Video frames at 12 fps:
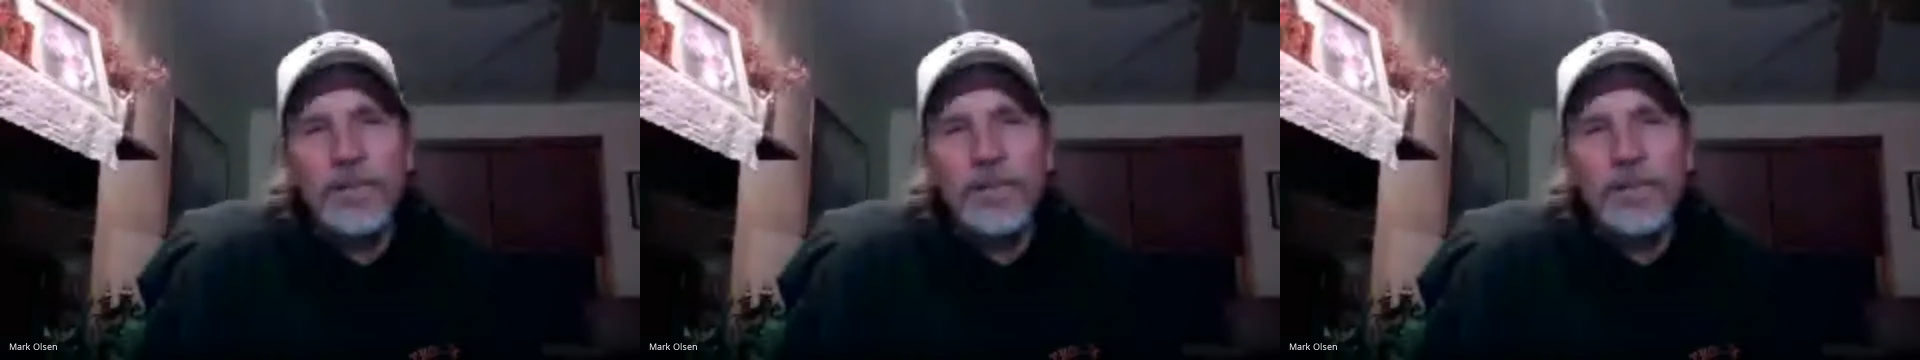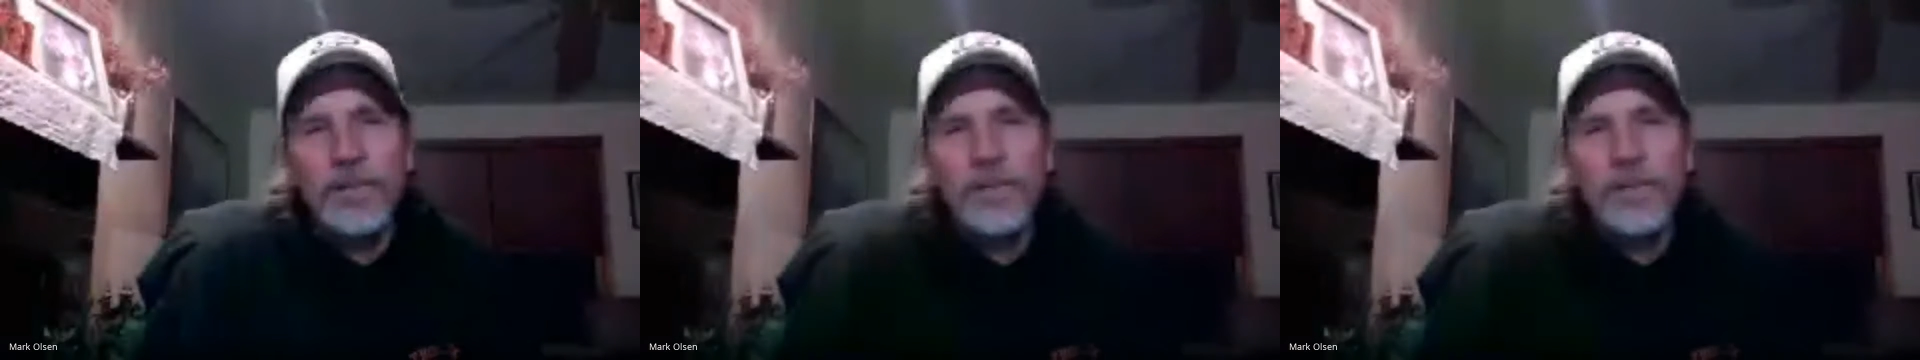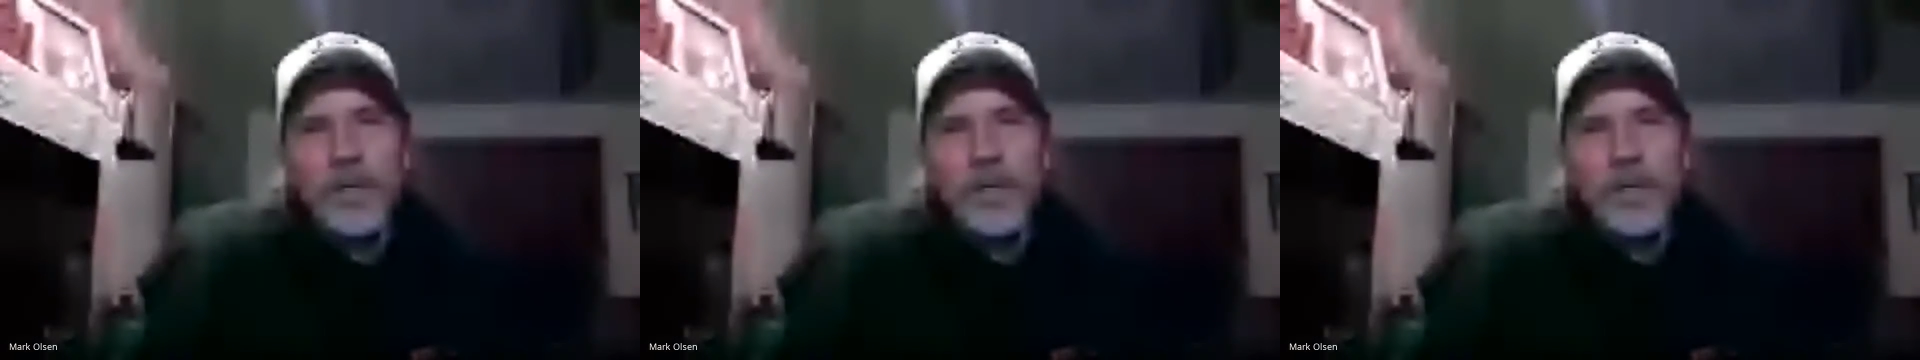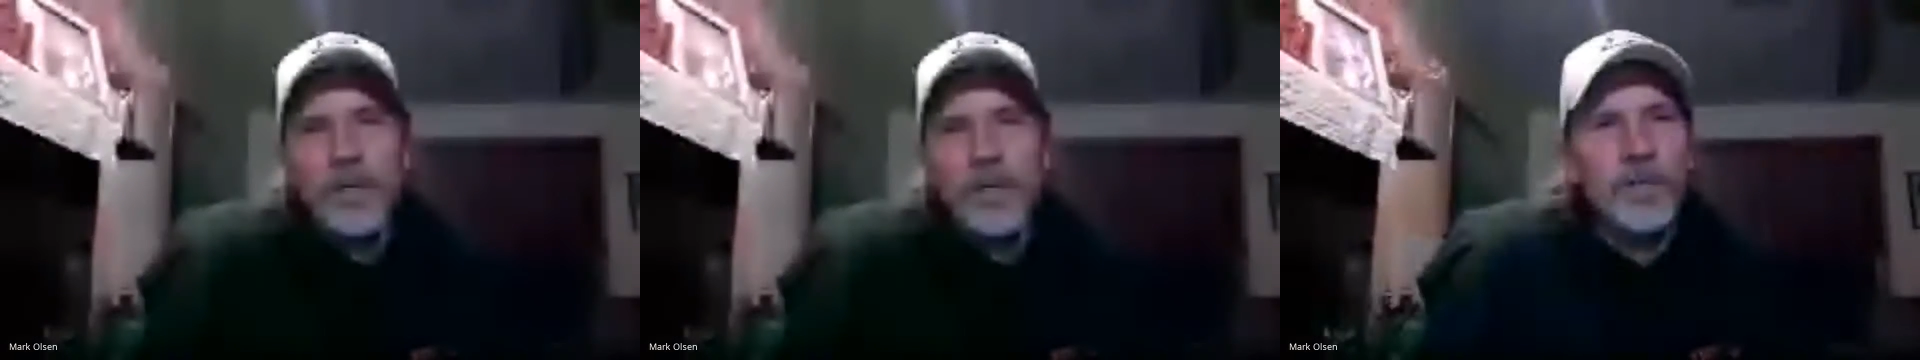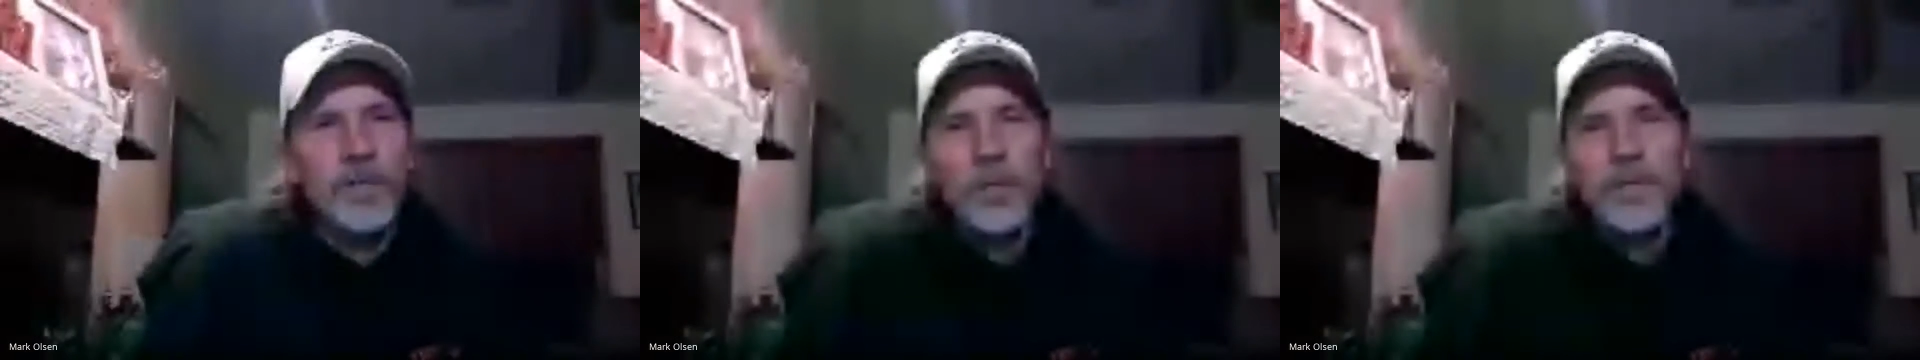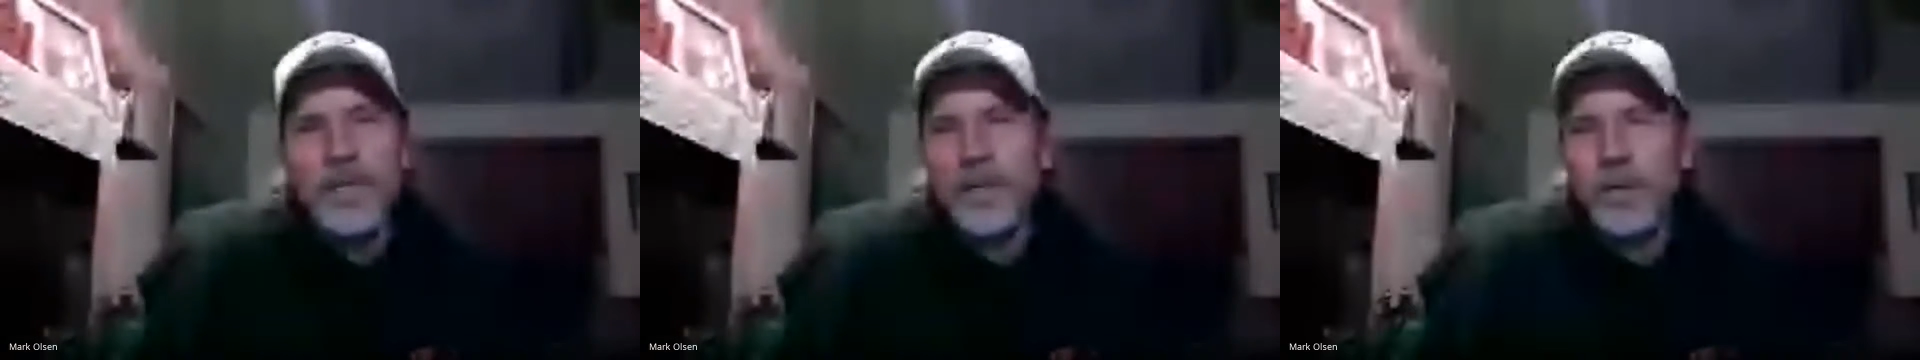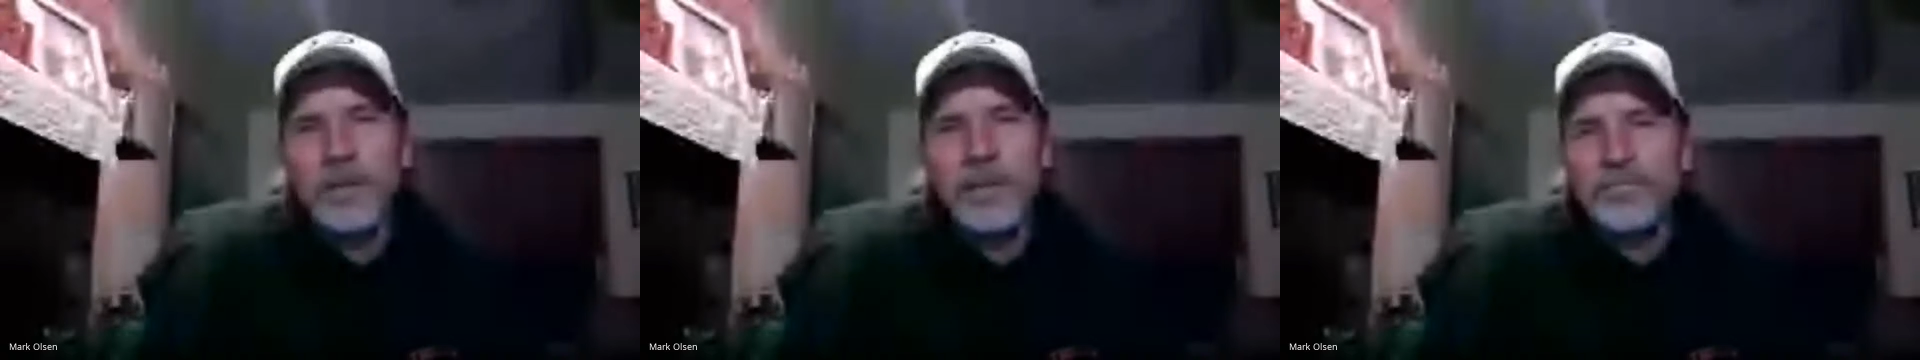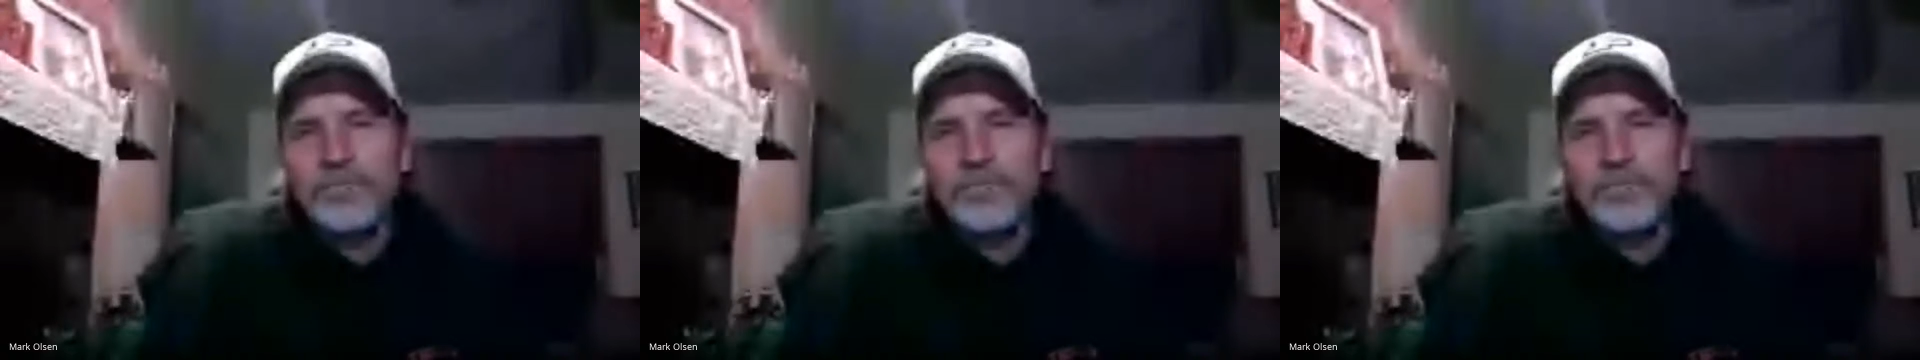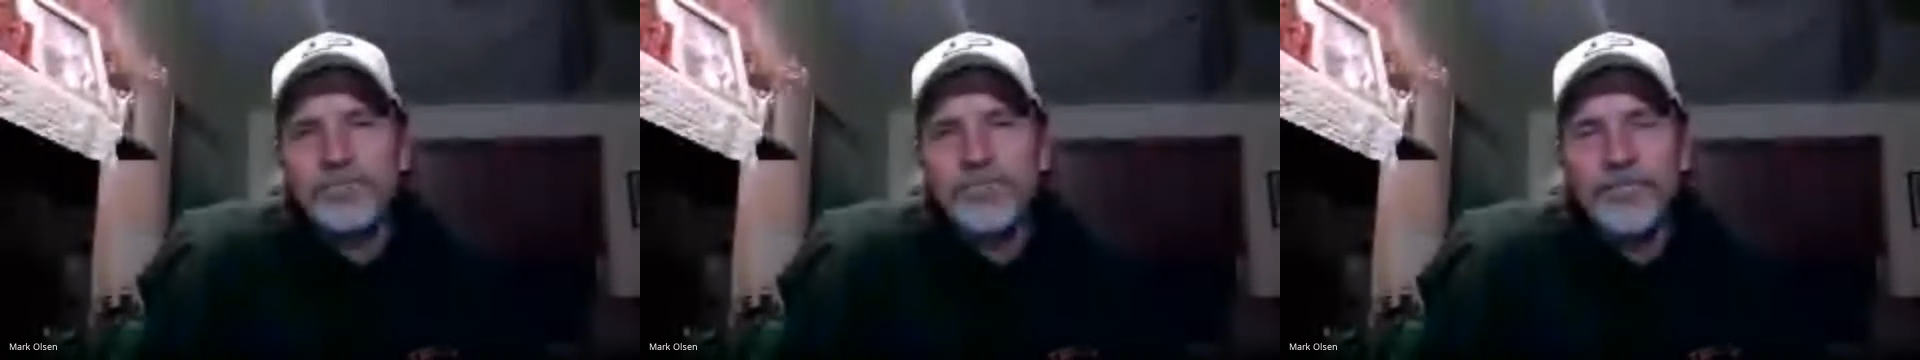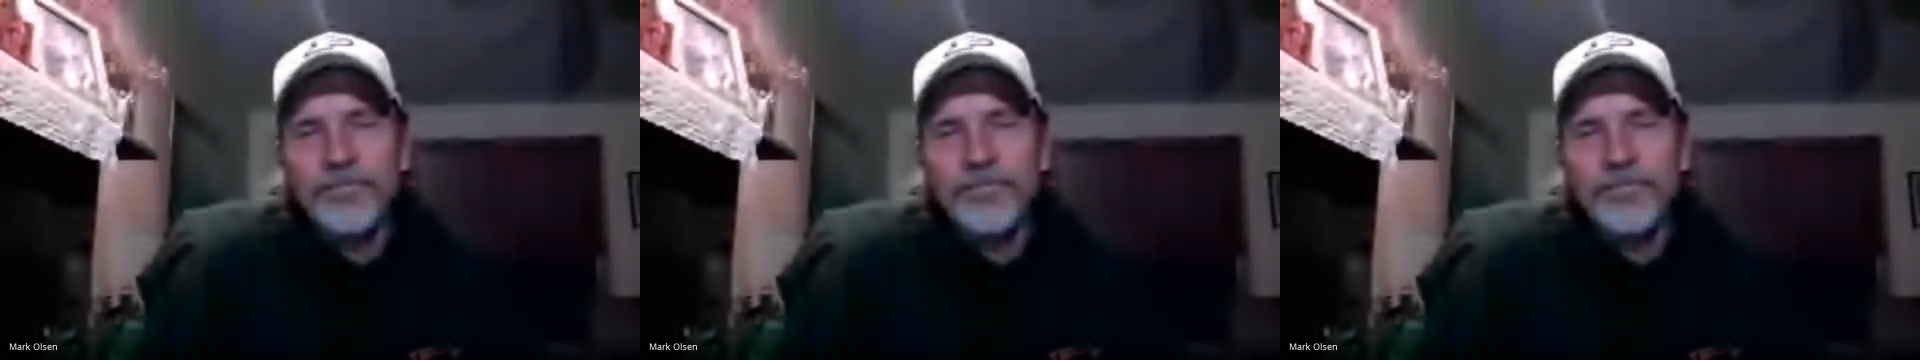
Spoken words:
few times we said, well,